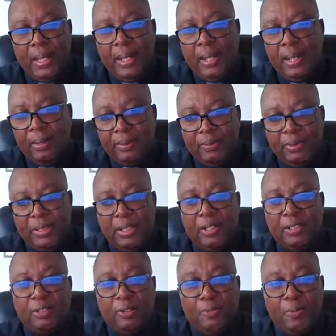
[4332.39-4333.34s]
And there was a
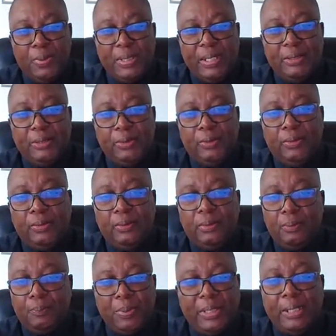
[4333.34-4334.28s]
loss of
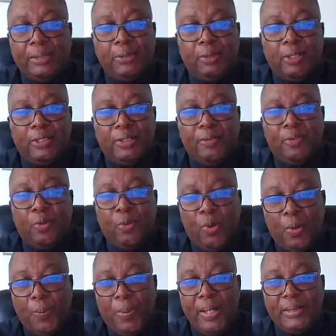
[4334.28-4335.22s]
potential potential loss of
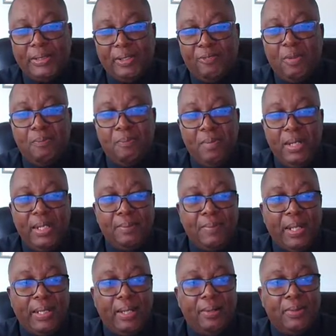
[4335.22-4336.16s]
12.7
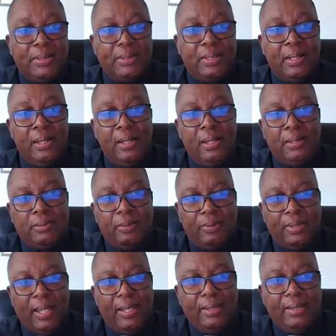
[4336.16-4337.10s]
million man hours.
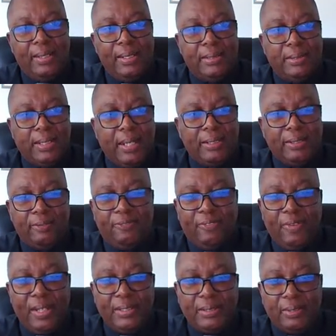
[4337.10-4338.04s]
So getting these kind
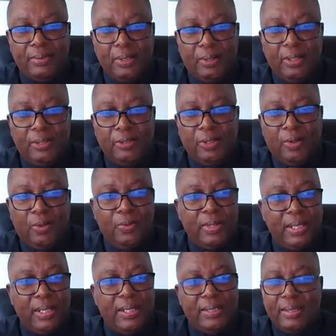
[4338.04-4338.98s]
of things under
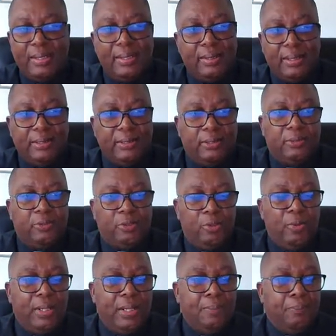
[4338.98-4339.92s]
control is, is
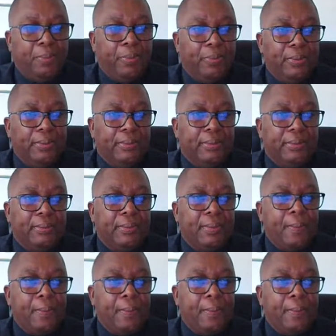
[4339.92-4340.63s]
truly important.